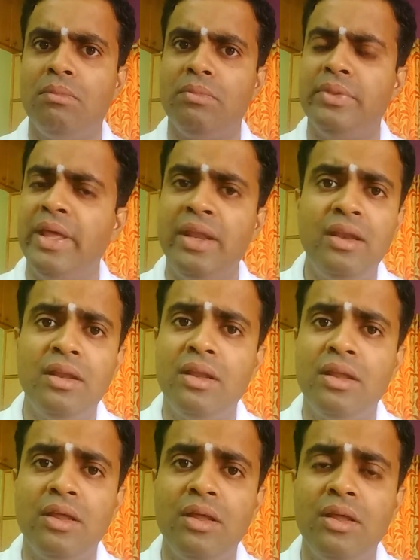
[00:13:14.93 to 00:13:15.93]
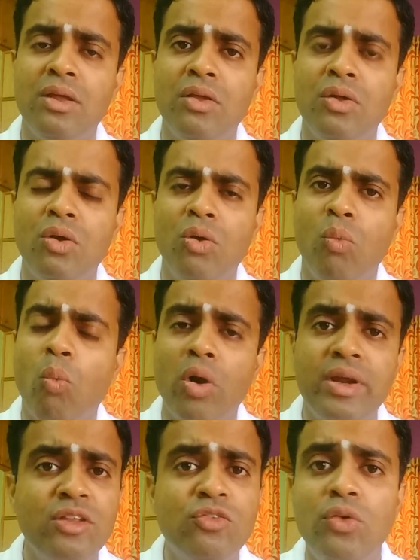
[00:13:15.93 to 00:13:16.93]
Then,
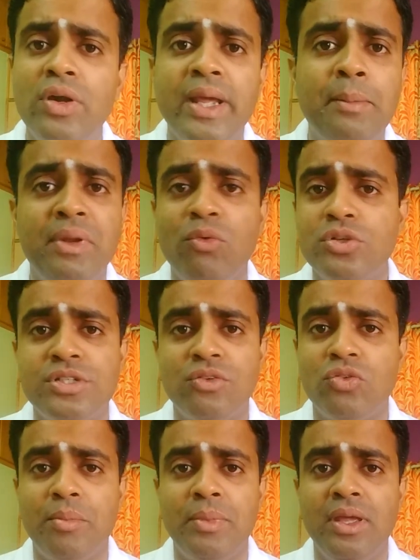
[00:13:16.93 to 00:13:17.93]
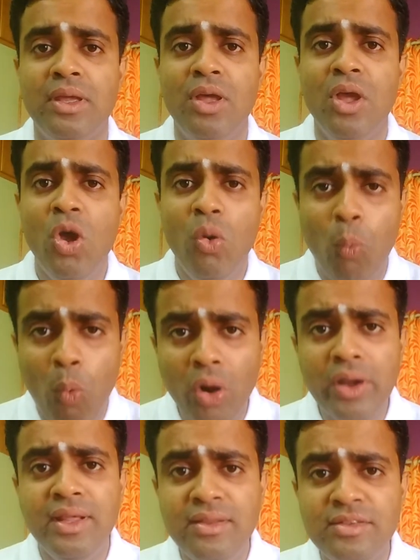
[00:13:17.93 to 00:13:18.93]
what is full time devotion, Swami?
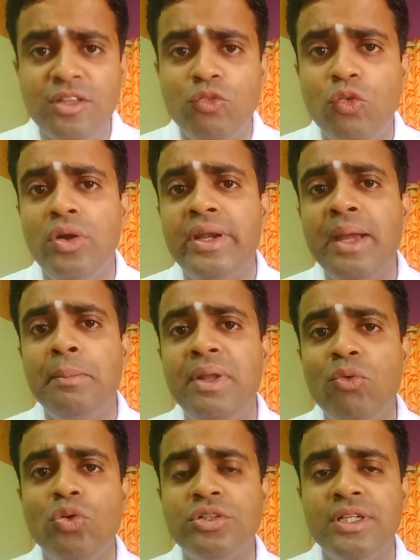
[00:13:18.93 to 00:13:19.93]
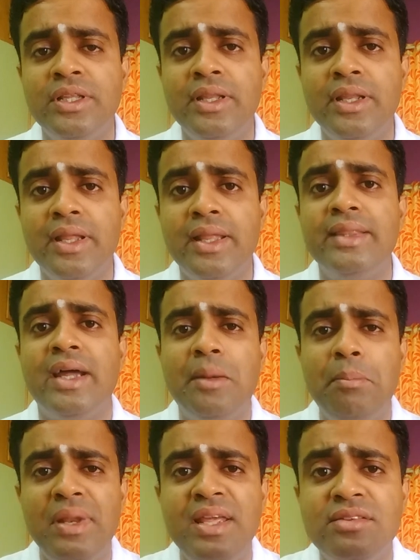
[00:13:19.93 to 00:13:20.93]
What is this full time devotion
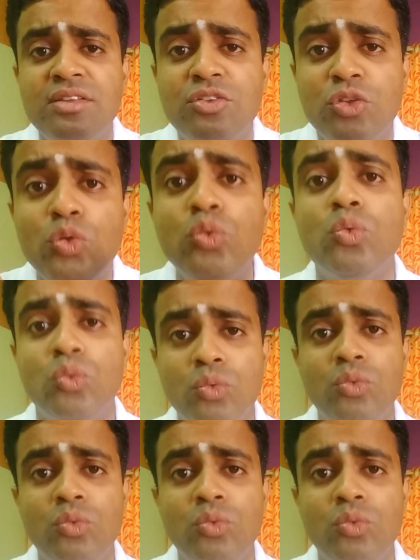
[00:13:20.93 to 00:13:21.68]
that pleases you?